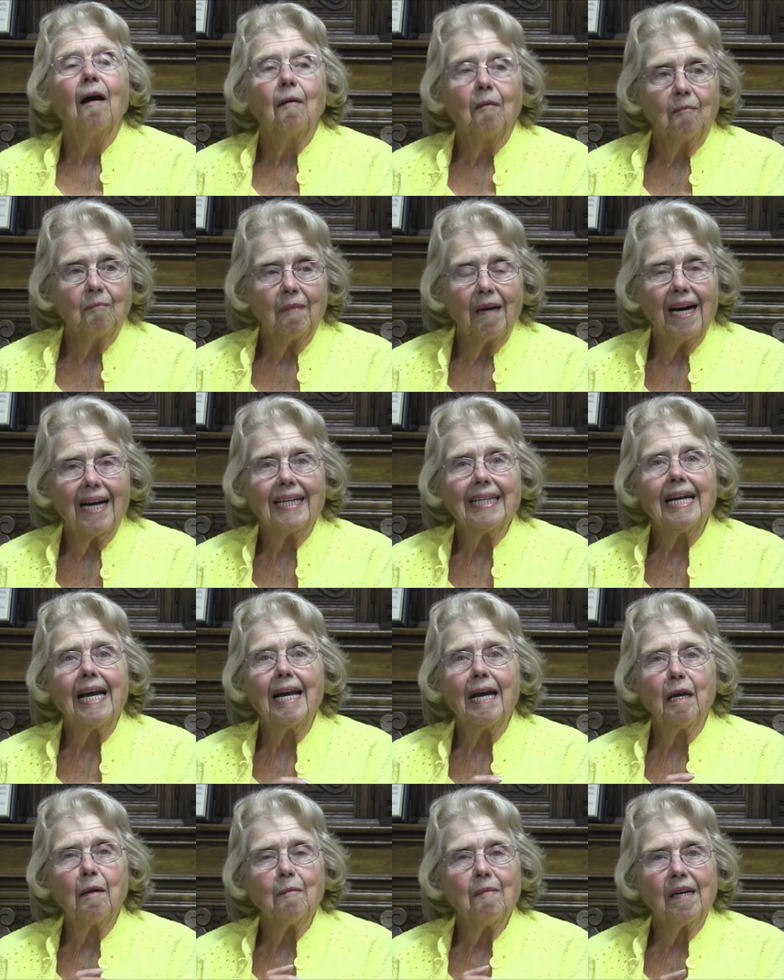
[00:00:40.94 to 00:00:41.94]
My
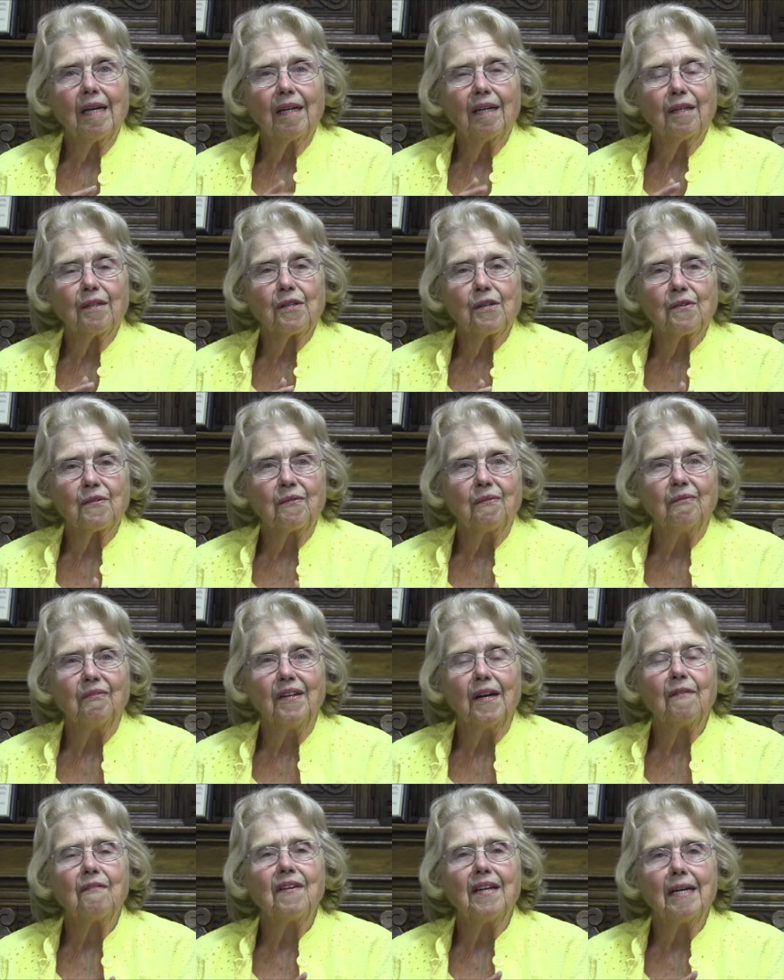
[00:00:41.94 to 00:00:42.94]
name is
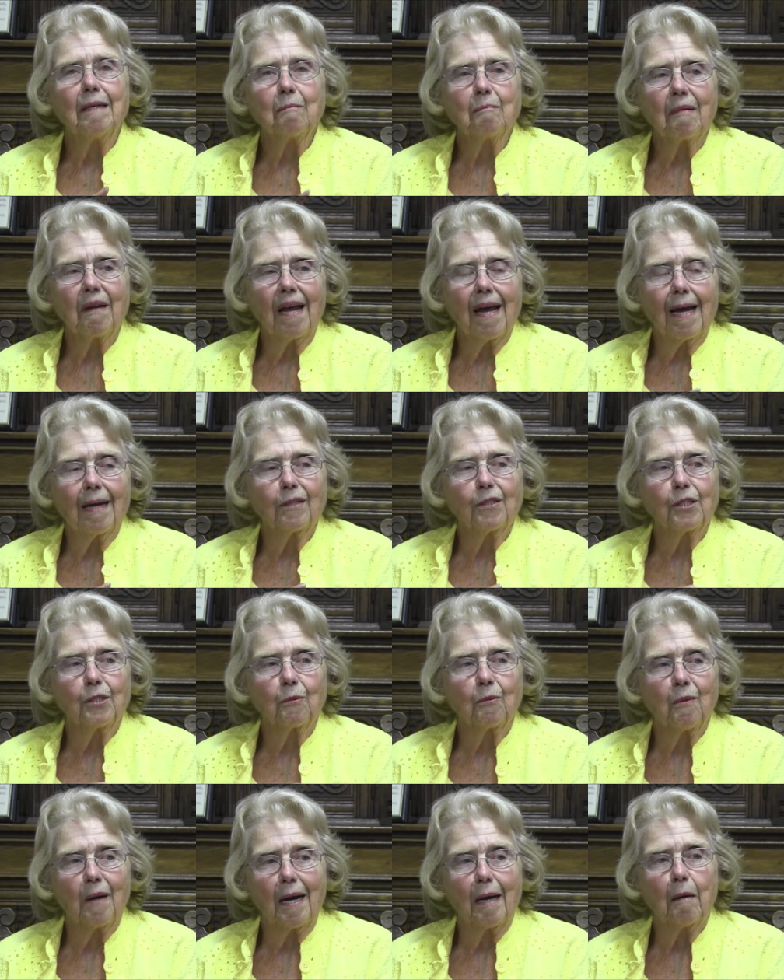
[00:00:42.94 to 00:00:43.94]
Vivien
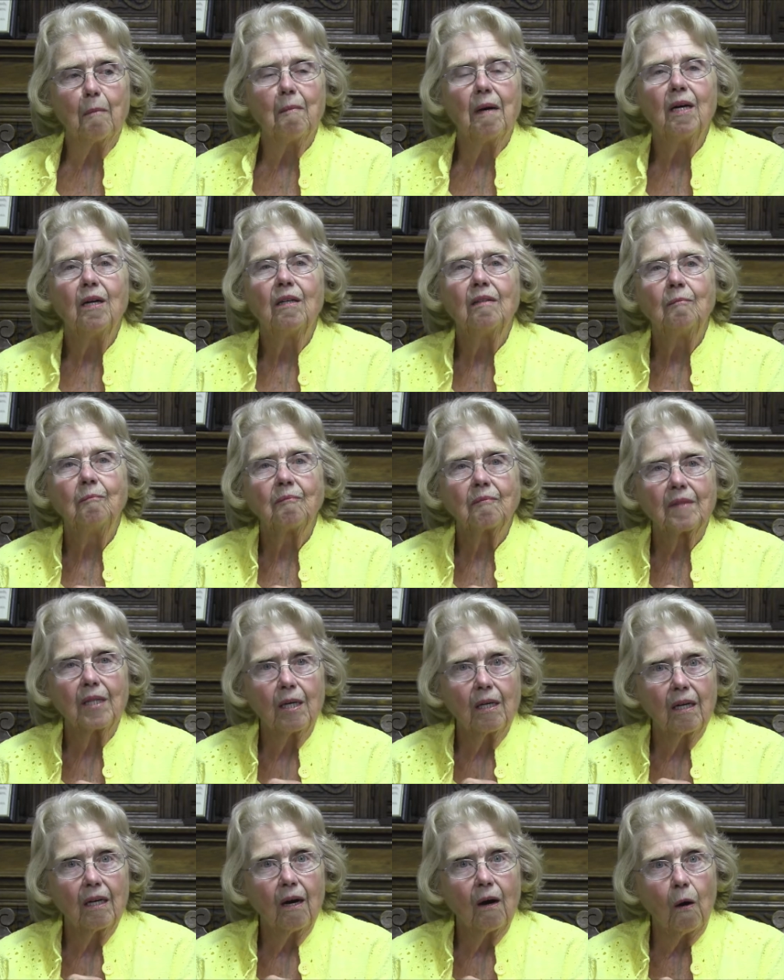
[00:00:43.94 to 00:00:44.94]
Blanche Webb
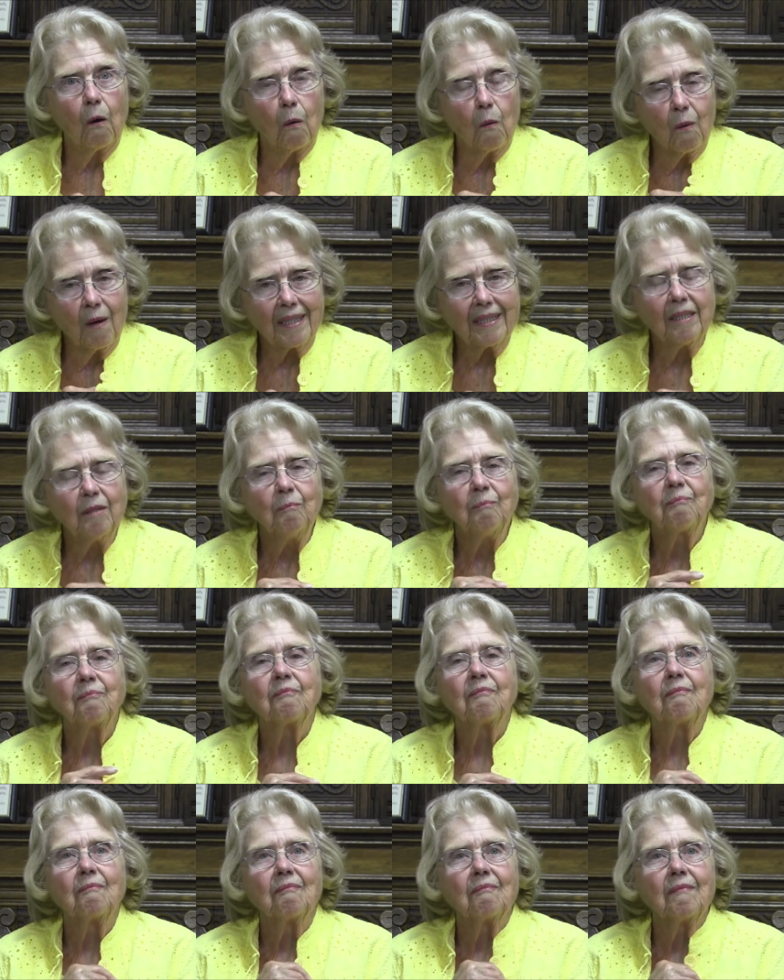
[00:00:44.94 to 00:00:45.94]
Owen,
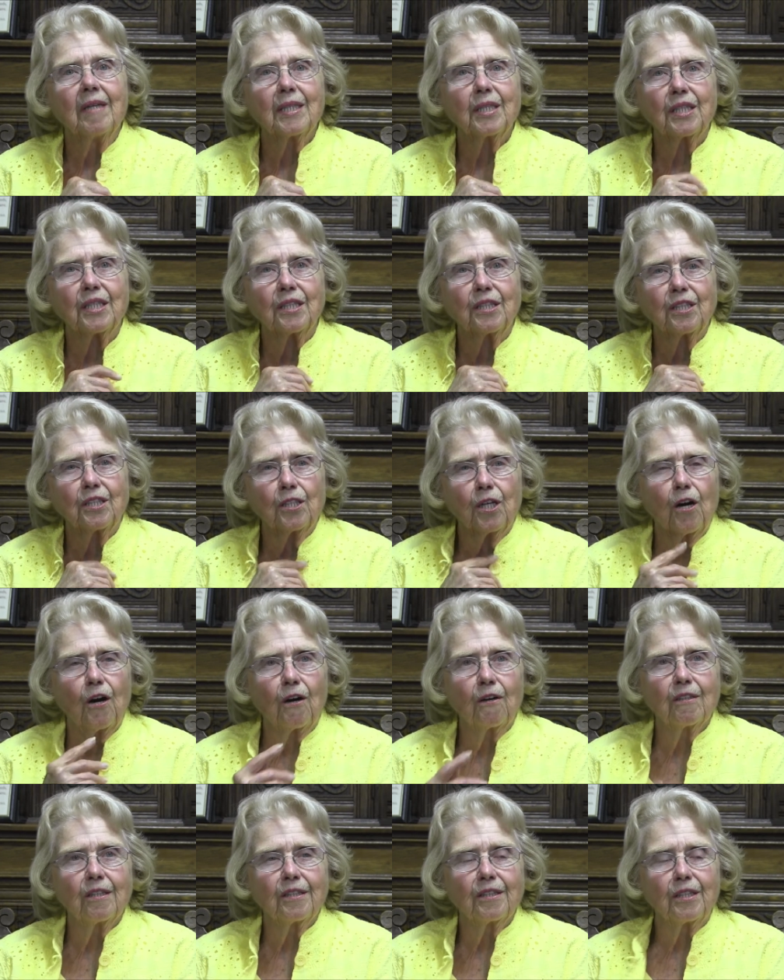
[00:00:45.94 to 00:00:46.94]
Mrs.
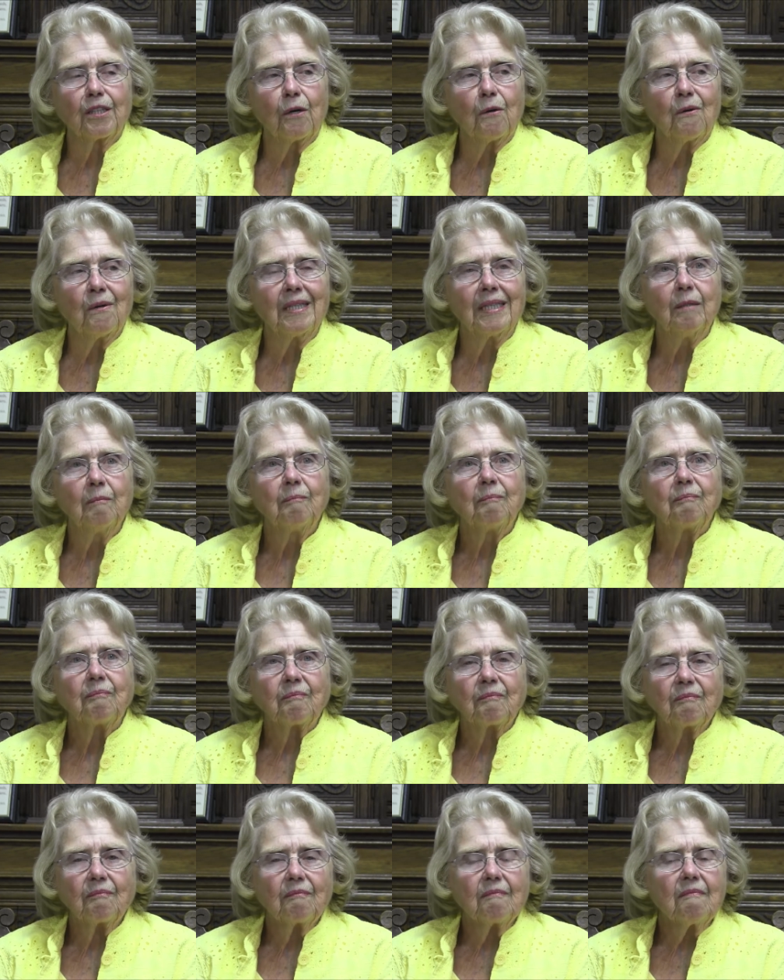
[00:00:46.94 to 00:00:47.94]
Charles Owen,
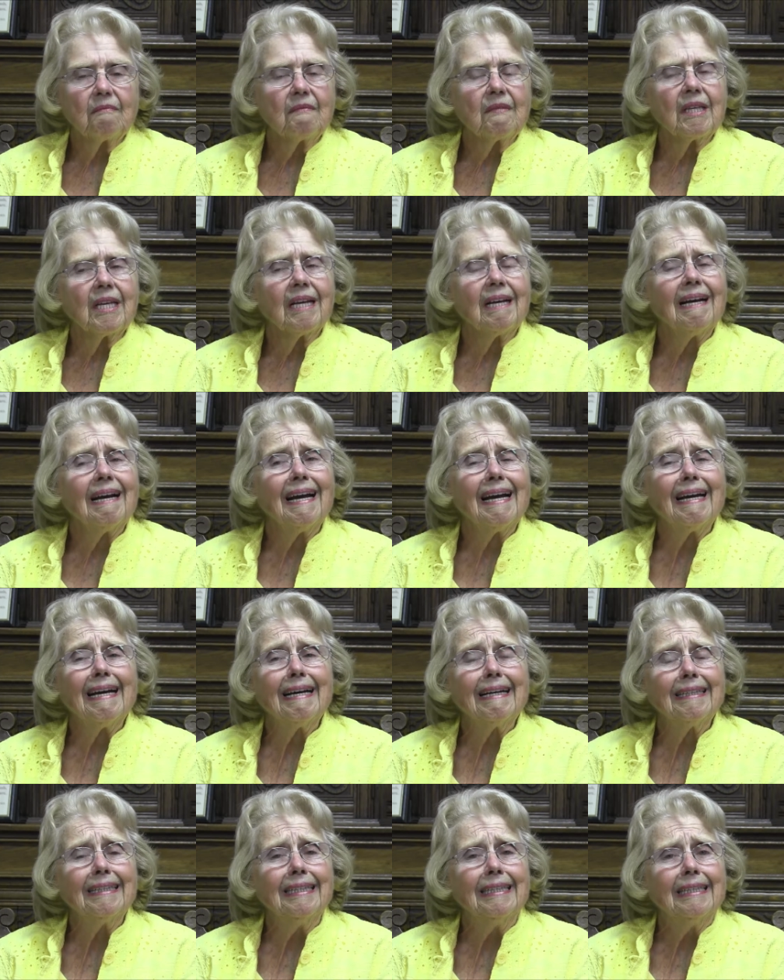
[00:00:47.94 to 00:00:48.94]

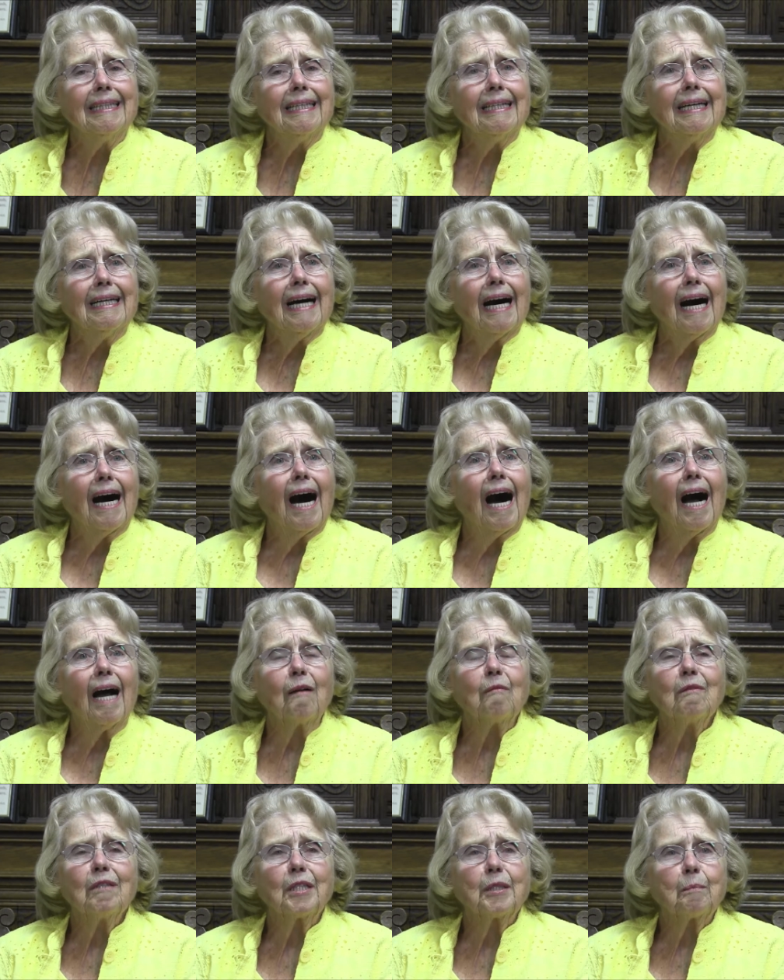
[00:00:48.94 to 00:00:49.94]
and
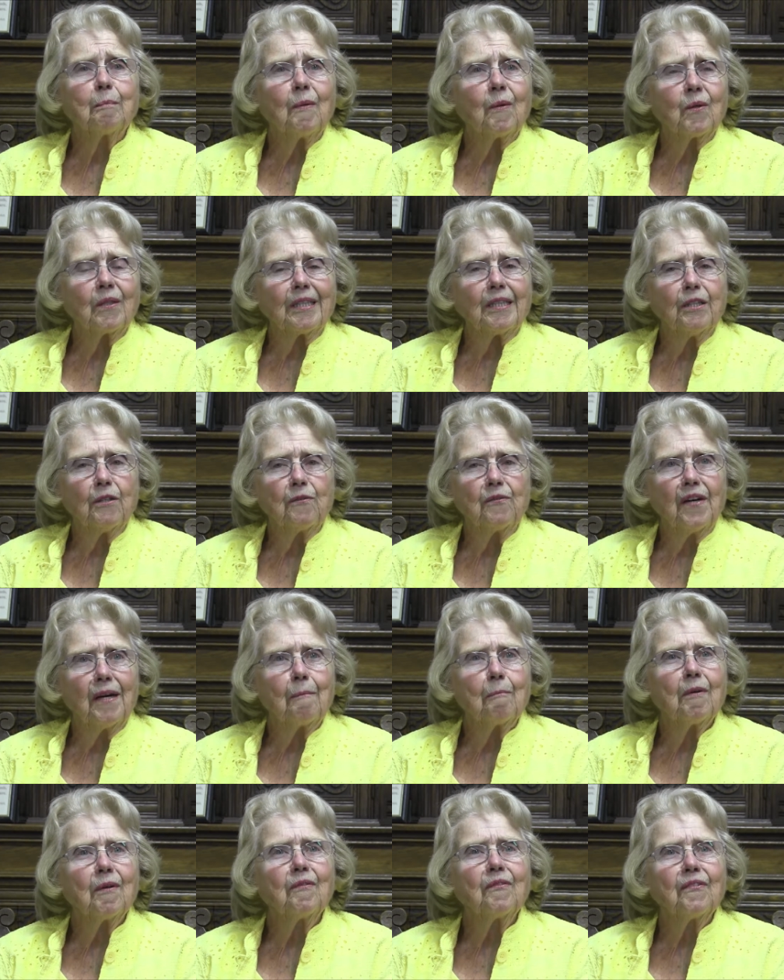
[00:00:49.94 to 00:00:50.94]
I was born
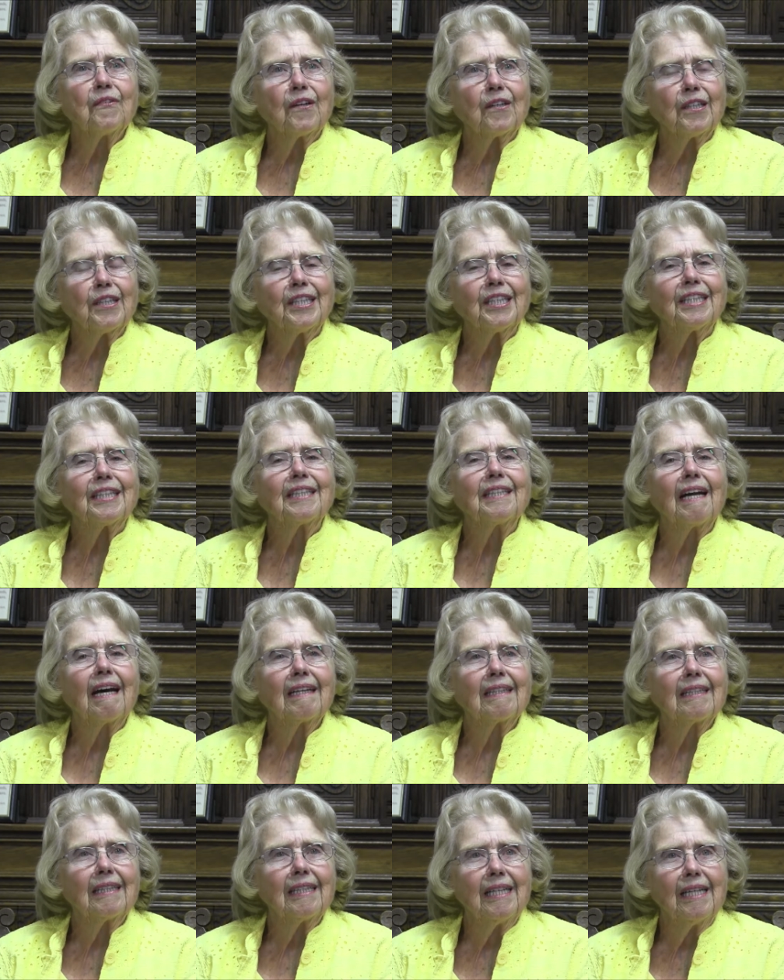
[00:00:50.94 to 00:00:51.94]
November 1st,
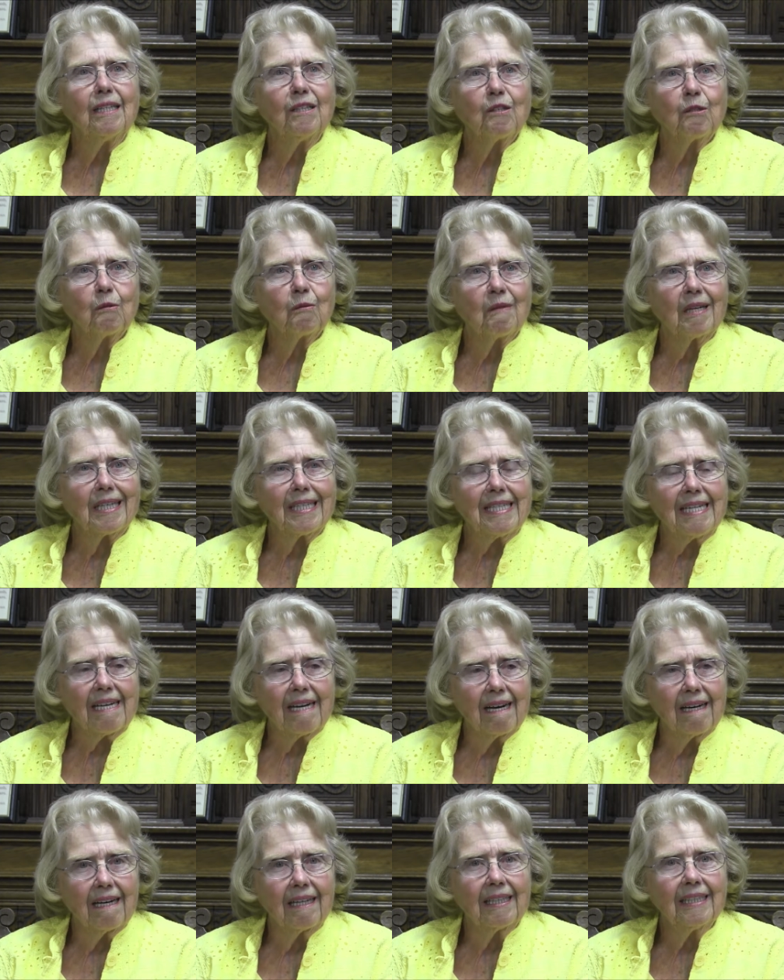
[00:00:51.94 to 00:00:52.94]

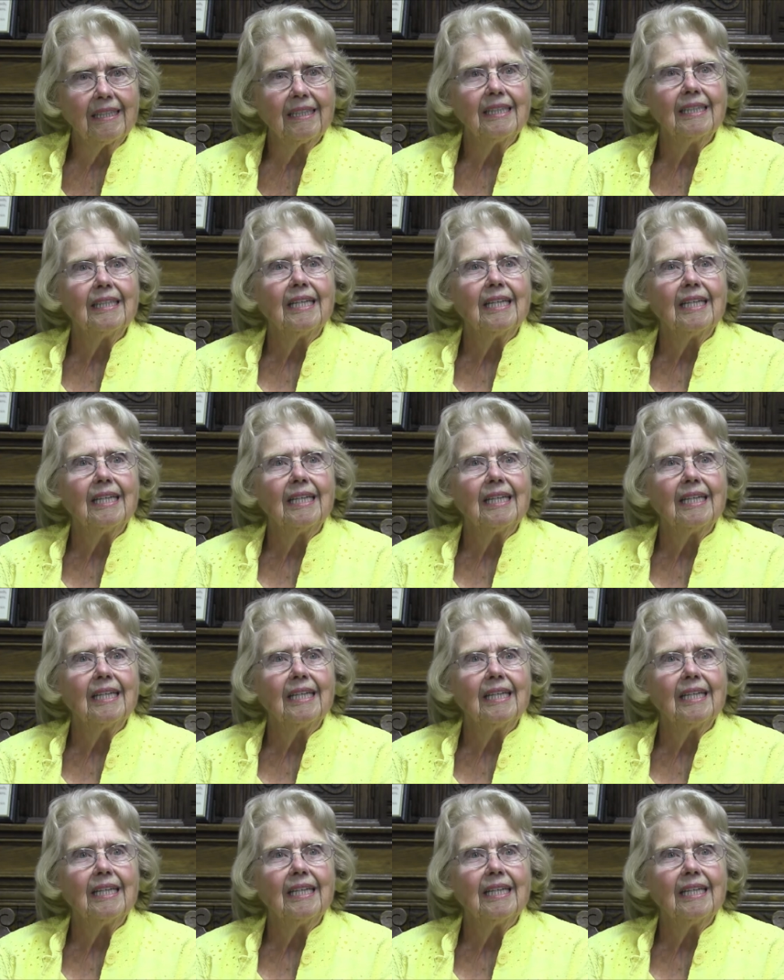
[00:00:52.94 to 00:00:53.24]
1929